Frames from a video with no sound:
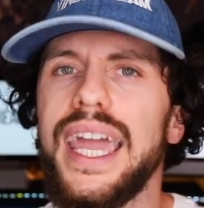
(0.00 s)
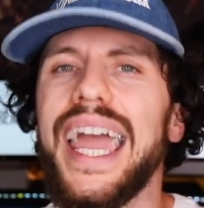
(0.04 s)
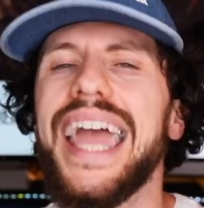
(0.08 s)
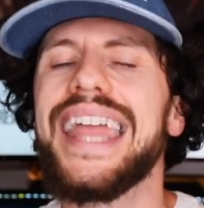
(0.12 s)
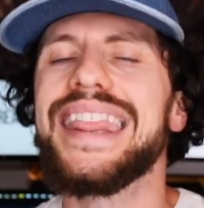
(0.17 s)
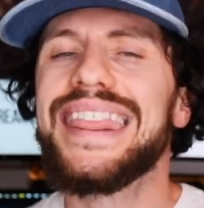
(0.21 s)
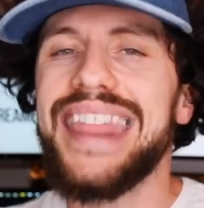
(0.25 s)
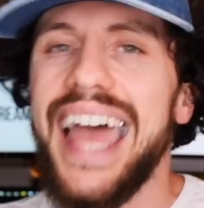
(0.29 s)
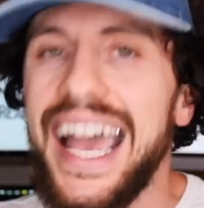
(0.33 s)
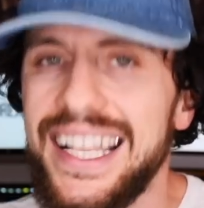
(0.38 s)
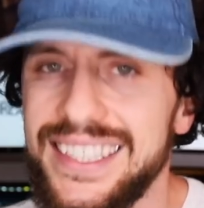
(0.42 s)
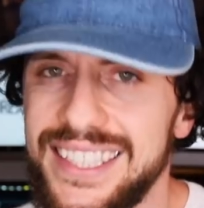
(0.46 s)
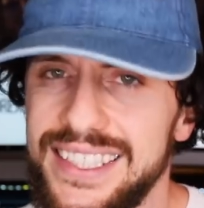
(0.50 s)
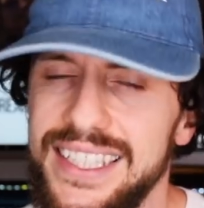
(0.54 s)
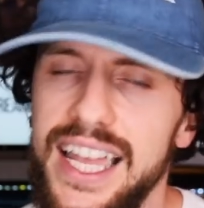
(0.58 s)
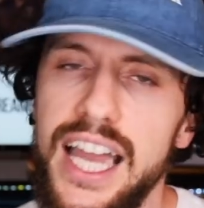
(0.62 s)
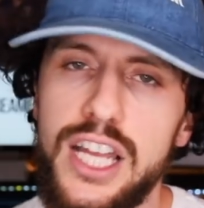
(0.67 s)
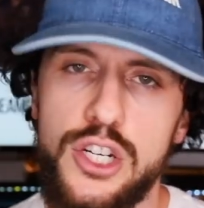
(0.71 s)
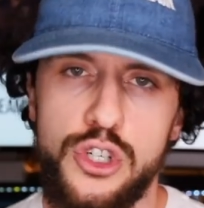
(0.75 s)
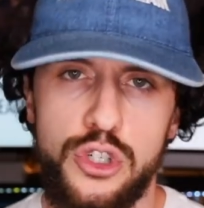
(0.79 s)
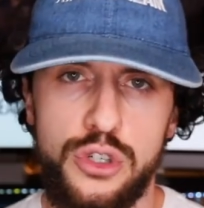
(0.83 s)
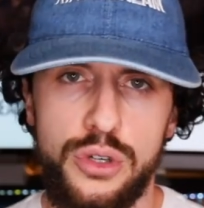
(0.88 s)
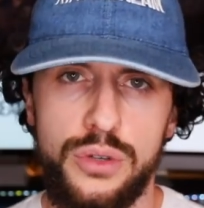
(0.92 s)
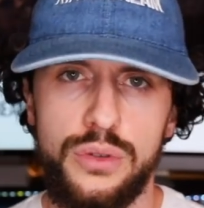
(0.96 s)
And that's
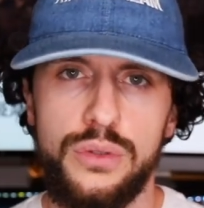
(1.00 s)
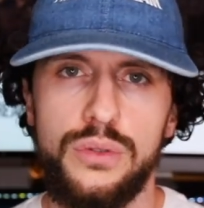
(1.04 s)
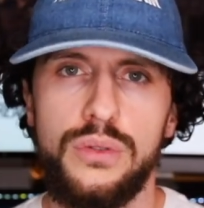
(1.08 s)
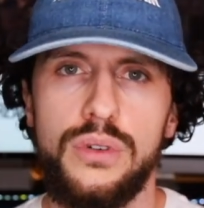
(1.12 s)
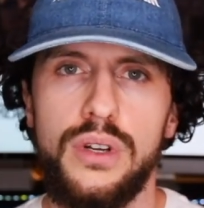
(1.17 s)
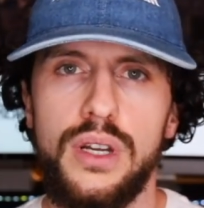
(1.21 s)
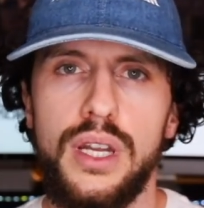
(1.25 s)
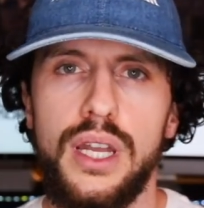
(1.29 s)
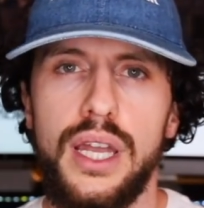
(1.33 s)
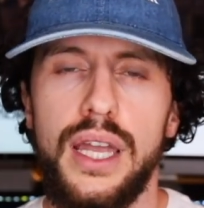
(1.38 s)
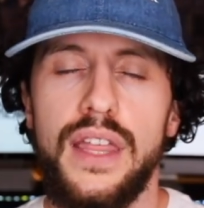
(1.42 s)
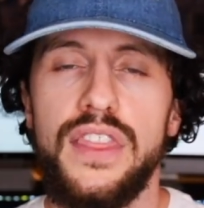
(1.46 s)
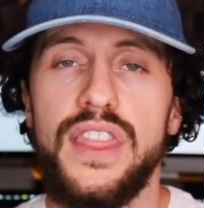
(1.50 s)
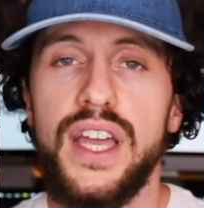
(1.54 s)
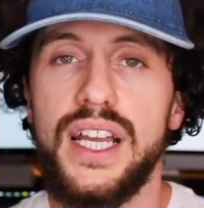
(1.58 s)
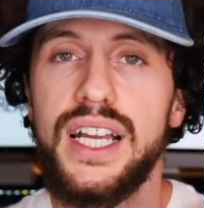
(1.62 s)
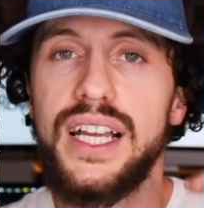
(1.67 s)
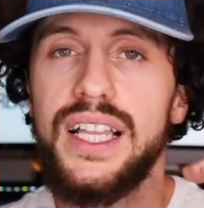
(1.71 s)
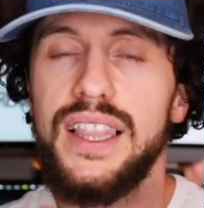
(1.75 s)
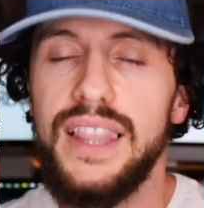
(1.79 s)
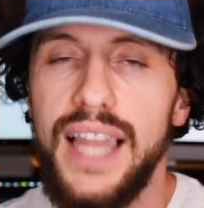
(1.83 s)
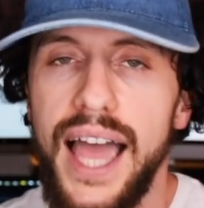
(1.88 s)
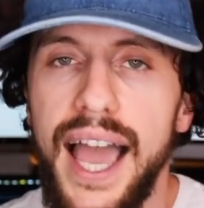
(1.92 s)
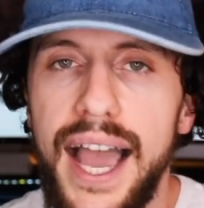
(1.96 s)
not true. The
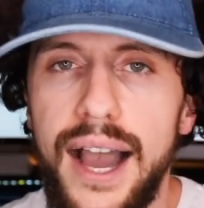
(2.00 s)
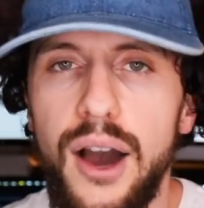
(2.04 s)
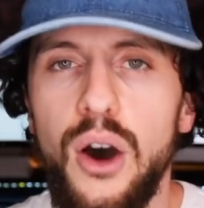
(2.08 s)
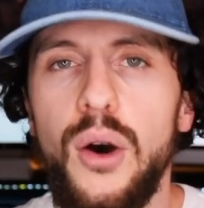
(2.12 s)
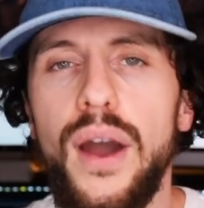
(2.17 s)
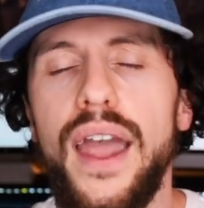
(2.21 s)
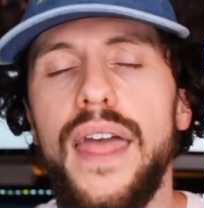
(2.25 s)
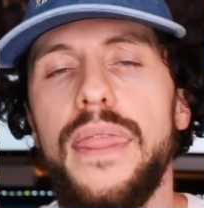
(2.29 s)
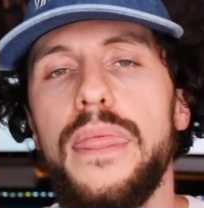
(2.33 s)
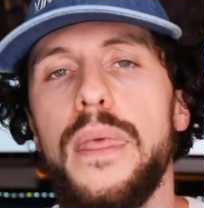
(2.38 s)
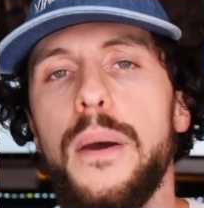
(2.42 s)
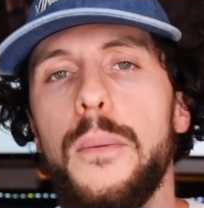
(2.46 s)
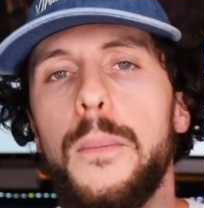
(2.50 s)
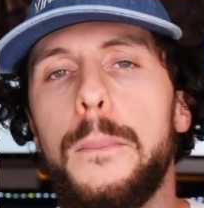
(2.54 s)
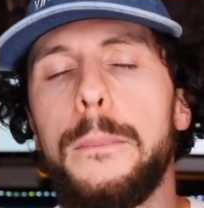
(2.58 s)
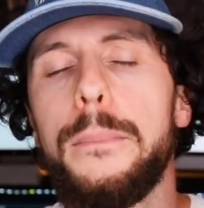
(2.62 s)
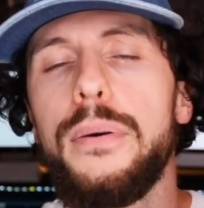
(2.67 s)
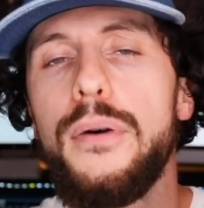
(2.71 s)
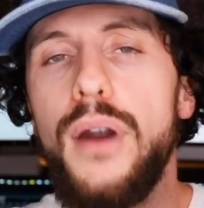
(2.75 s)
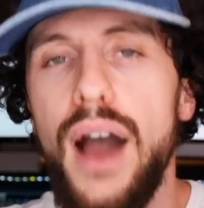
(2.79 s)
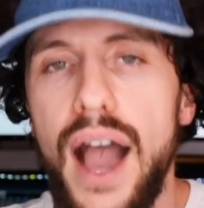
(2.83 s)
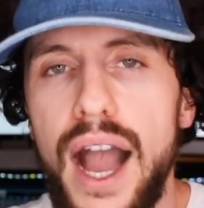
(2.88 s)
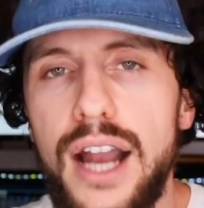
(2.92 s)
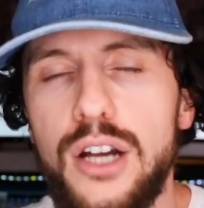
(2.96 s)
clout and the
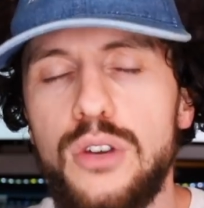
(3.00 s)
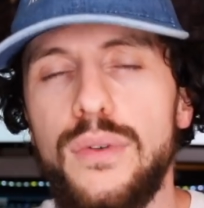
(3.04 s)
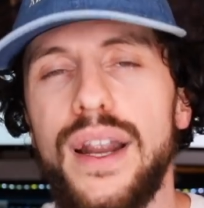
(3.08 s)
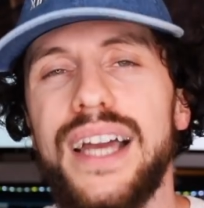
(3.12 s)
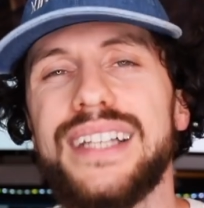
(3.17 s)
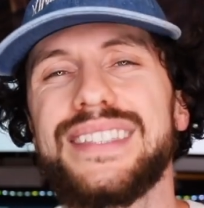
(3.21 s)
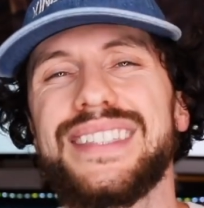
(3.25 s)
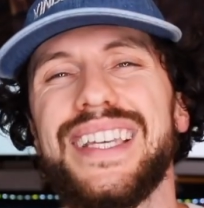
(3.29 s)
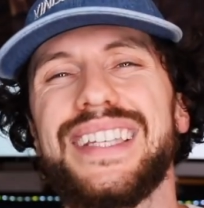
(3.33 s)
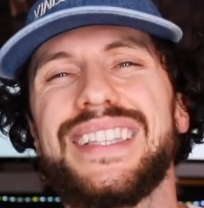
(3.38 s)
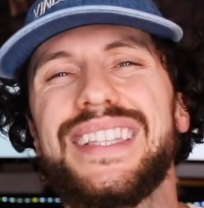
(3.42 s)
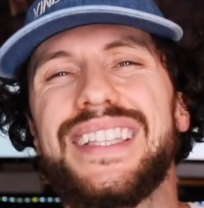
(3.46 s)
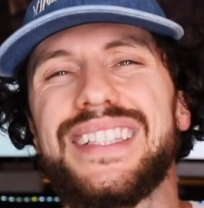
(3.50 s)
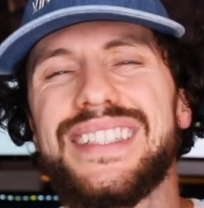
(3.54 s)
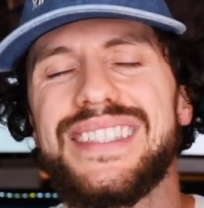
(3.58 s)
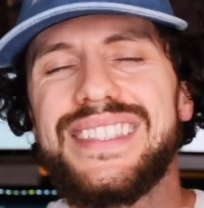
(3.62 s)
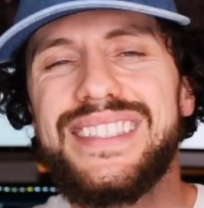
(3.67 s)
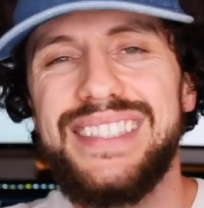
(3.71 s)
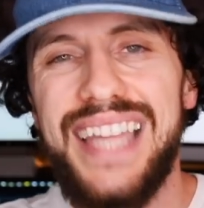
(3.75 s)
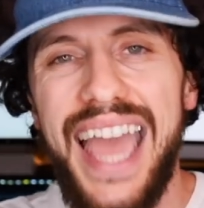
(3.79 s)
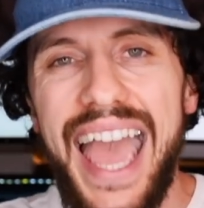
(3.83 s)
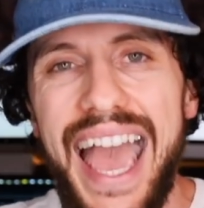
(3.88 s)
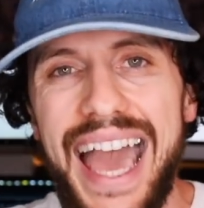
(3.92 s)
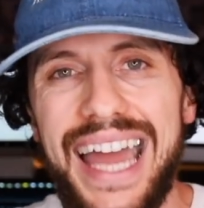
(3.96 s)
progress and the
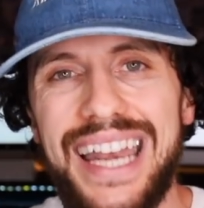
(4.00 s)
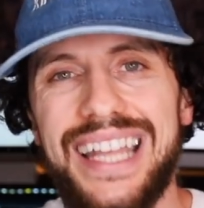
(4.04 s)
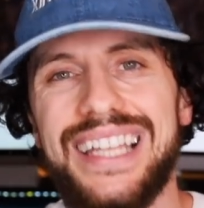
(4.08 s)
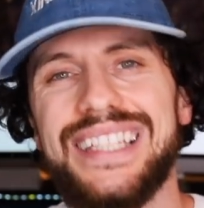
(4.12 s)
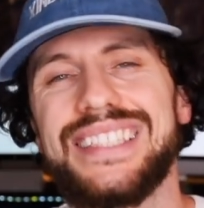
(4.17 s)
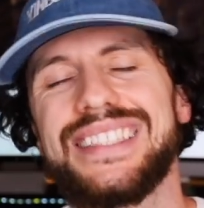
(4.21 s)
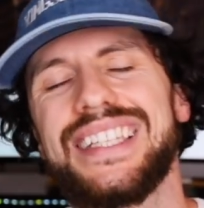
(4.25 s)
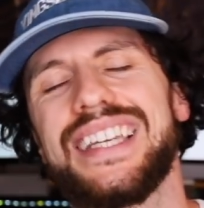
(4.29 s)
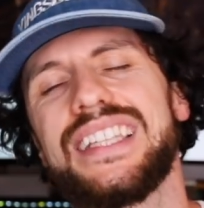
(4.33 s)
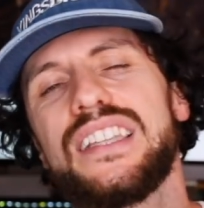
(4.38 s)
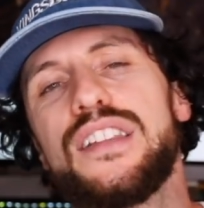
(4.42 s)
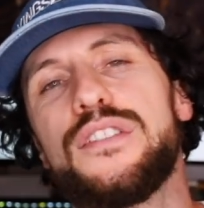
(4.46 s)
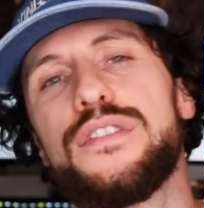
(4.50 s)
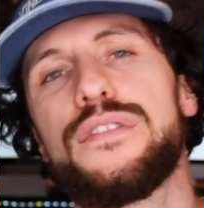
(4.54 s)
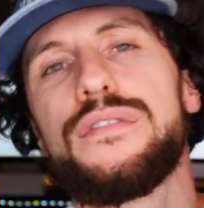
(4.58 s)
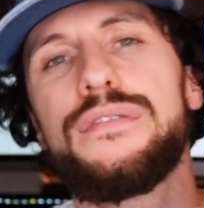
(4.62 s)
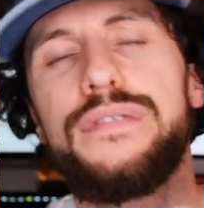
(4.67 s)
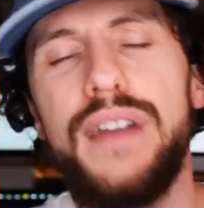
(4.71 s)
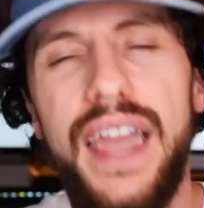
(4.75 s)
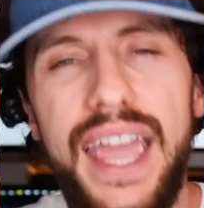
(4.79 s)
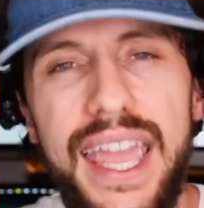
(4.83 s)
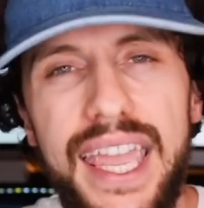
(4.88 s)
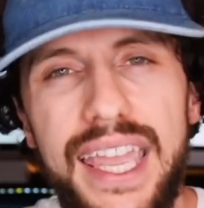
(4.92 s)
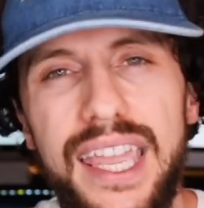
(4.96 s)
status and the
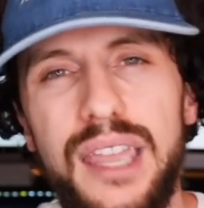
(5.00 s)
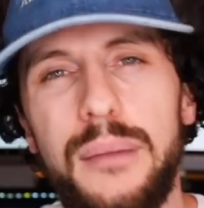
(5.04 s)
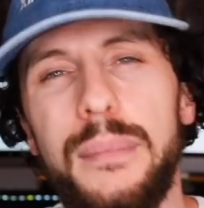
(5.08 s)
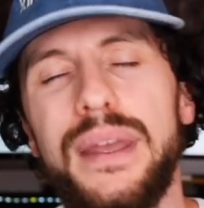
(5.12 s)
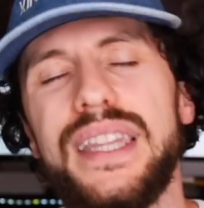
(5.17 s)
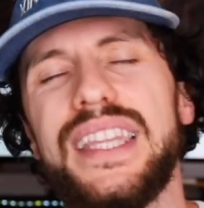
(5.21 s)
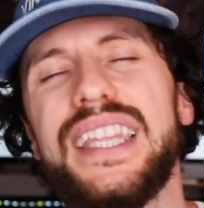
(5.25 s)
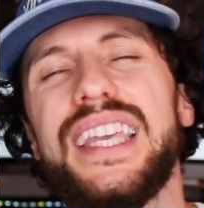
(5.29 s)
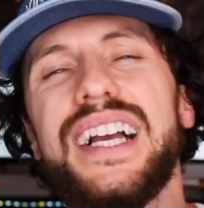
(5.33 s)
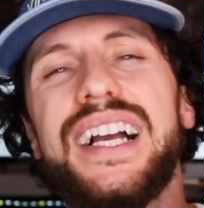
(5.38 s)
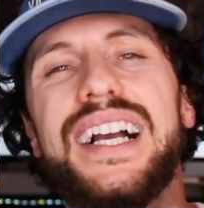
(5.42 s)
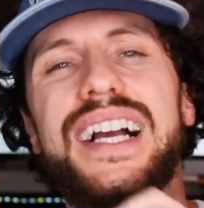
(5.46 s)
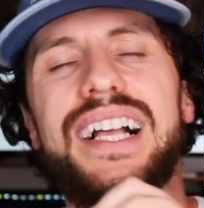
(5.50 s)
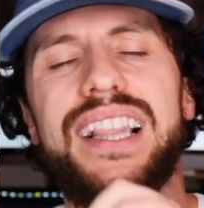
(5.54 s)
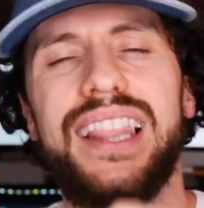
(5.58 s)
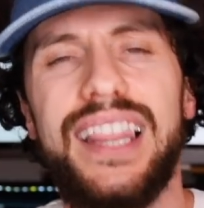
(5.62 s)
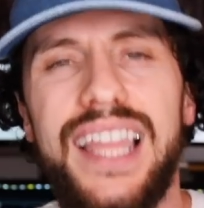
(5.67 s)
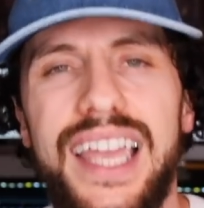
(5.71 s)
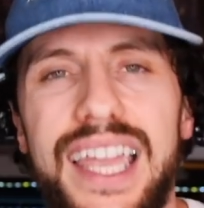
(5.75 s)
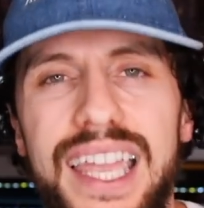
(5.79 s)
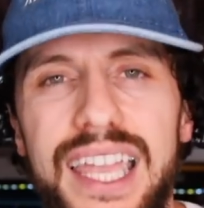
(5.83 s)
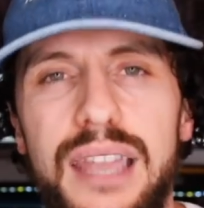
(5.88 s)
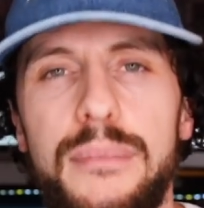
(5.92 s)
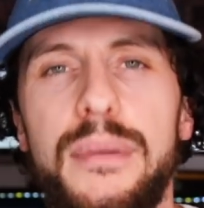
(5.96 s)
fame and the
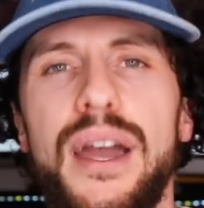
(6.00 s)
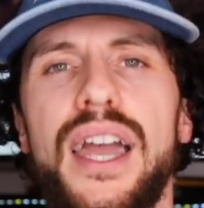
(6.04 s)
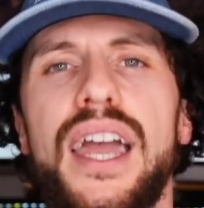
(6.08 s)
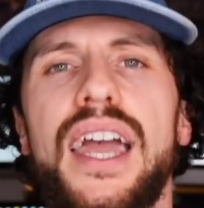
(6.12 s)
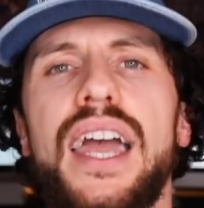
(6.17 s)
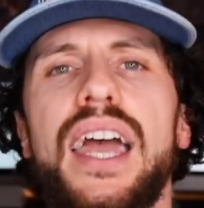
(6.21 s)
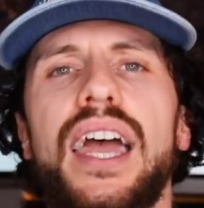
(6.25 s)
acclaim